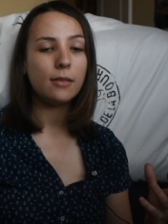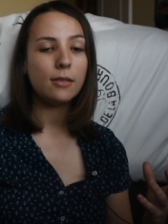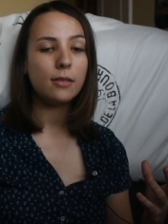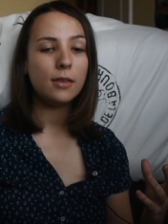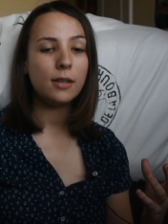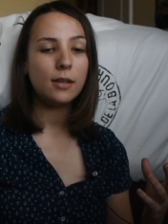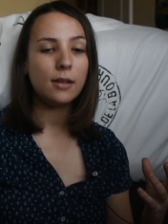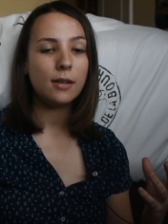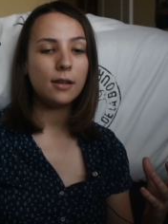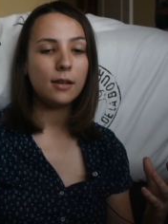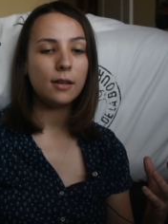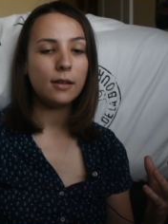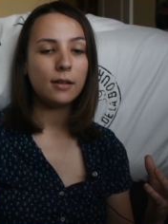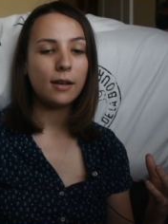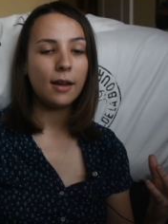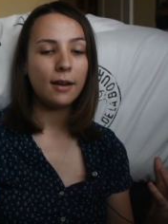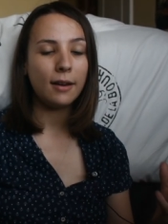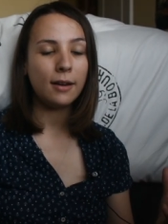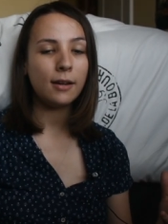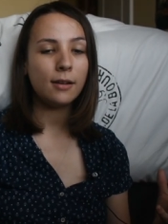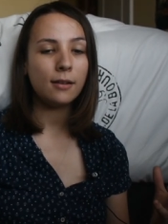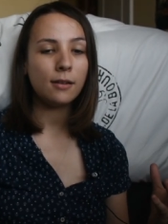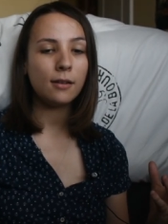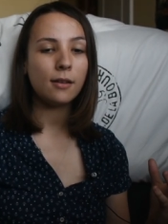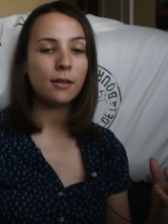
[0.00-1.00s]
the
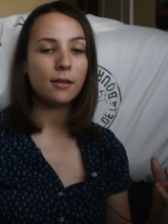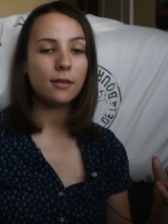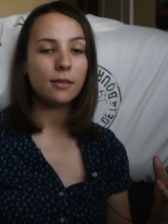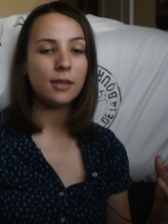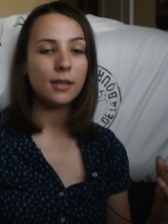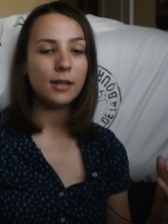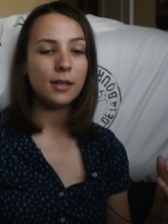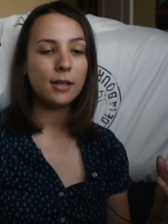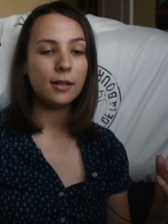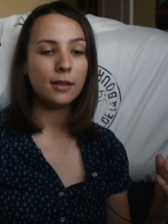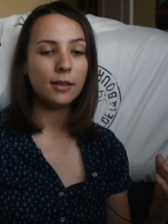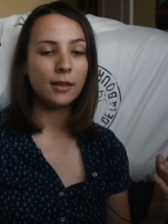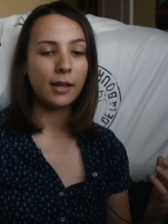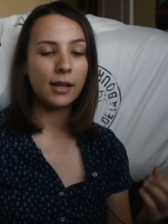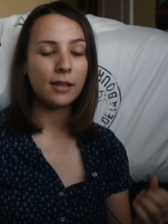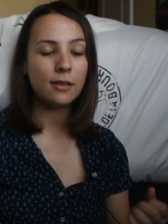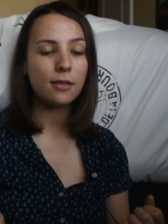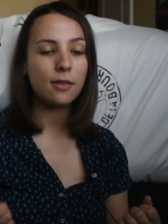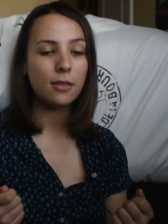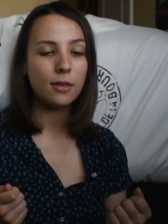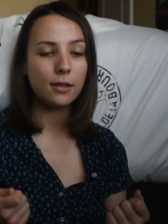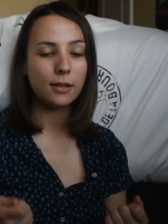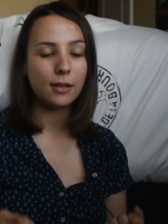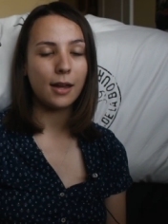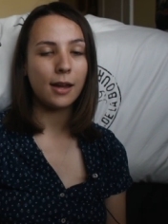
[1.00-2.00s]

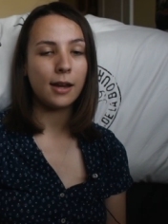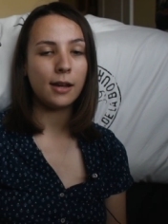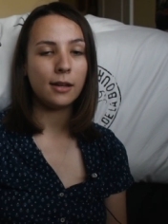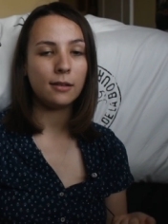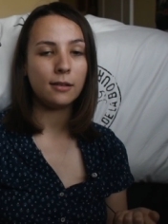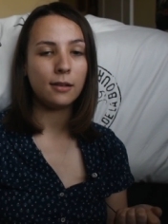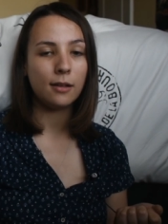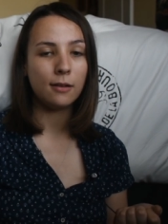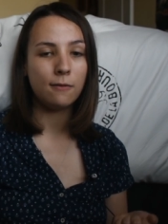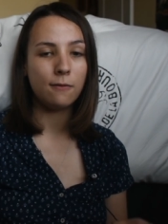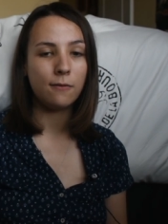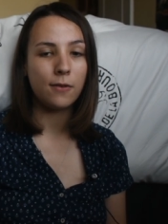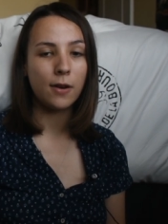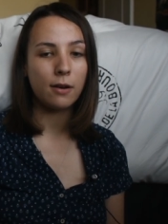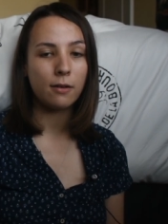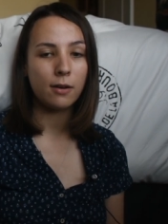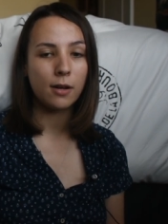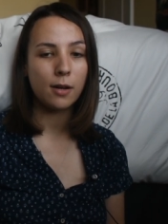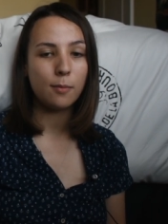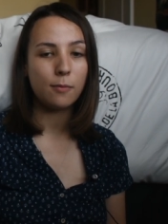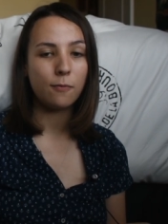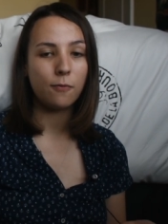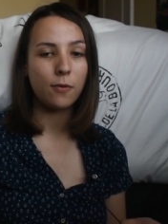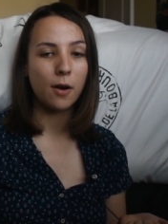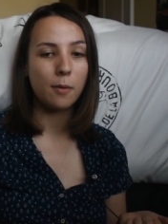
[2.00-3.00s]
length of the cane can
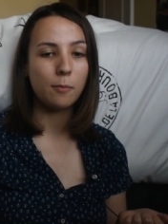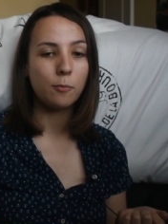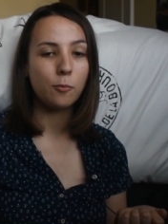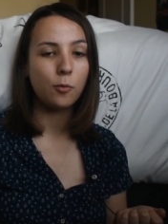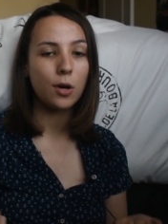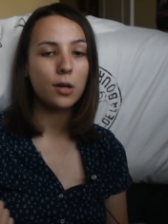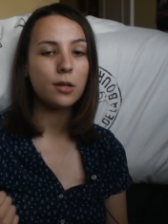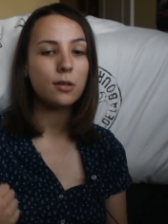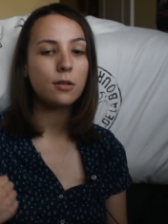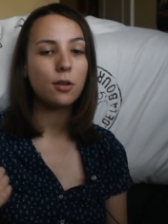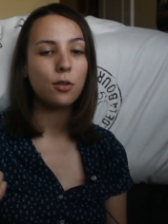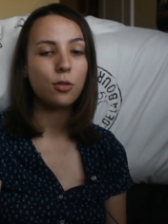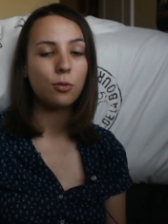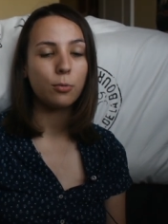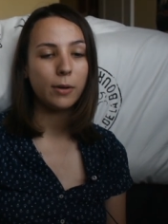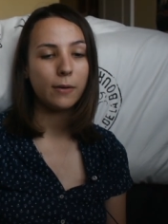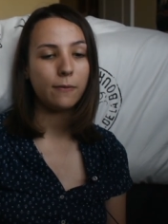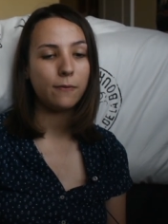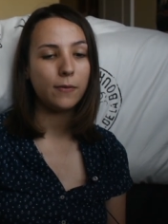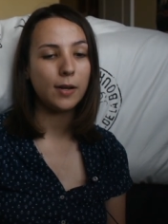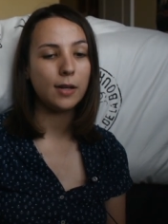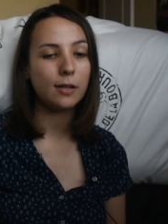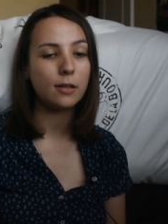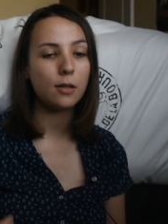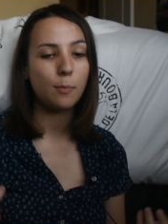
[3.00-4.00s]
vary from 1 to 3
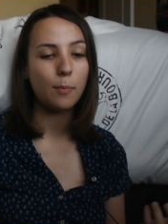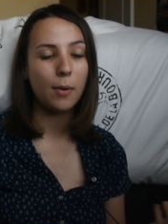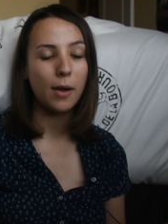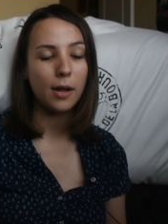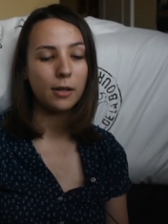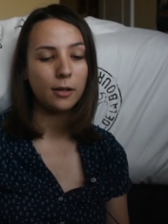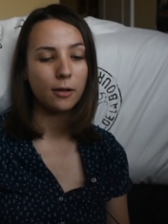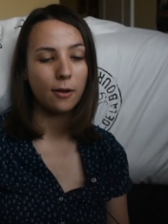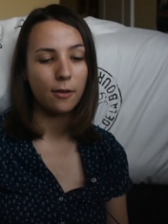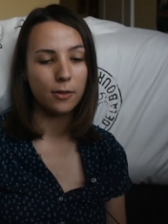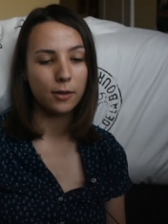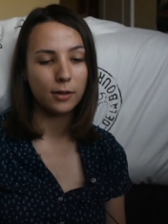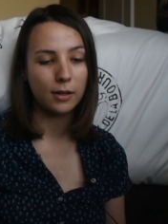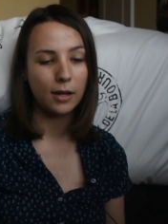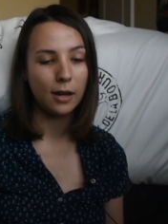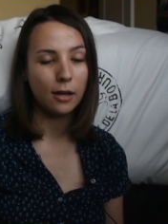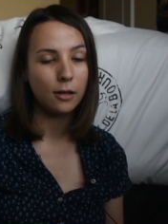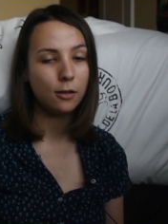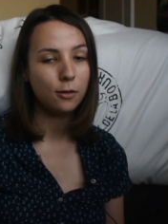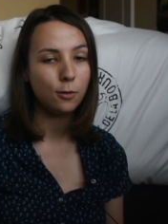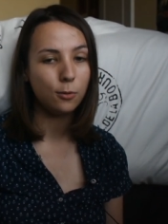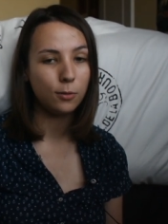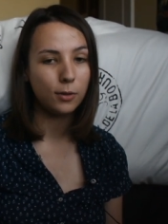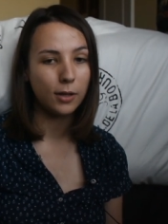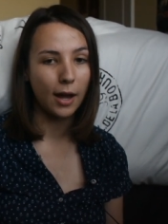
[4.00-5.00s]
feet depending on the
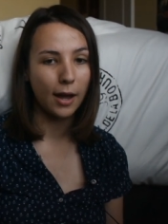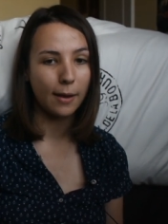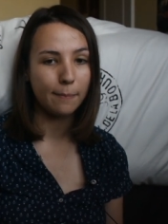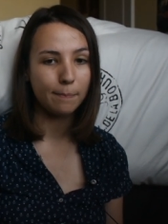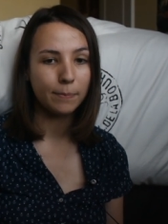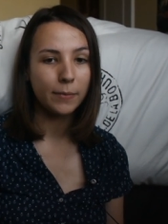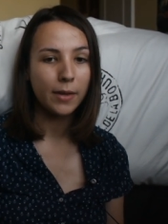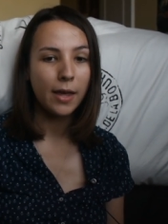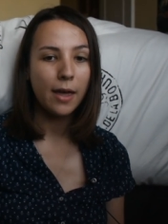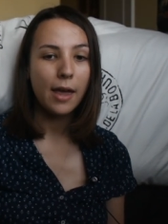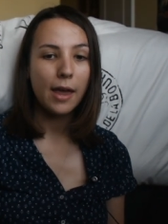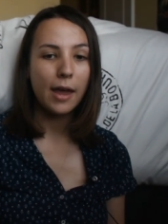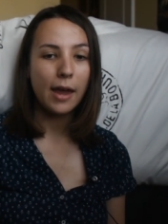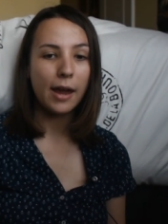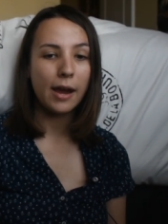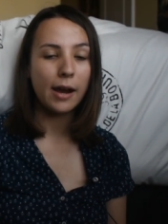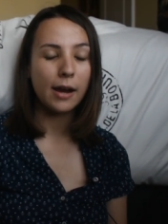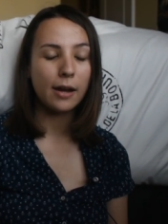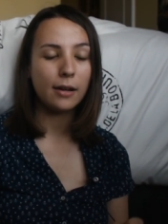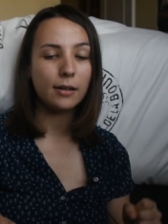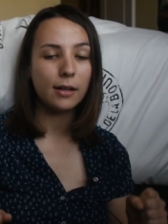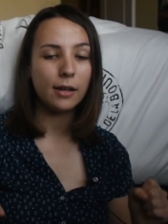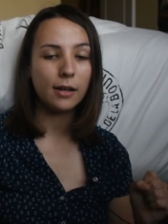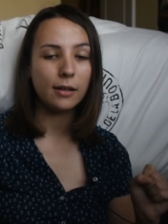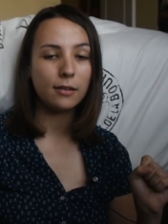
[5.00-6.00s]
cane you get.
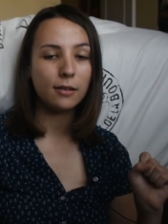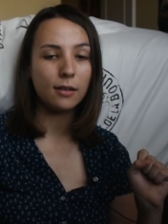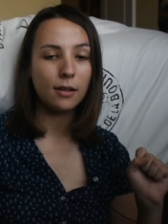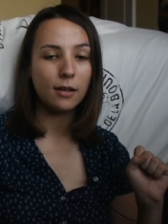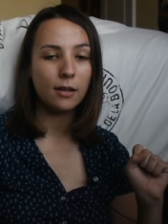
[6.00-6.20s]
And it's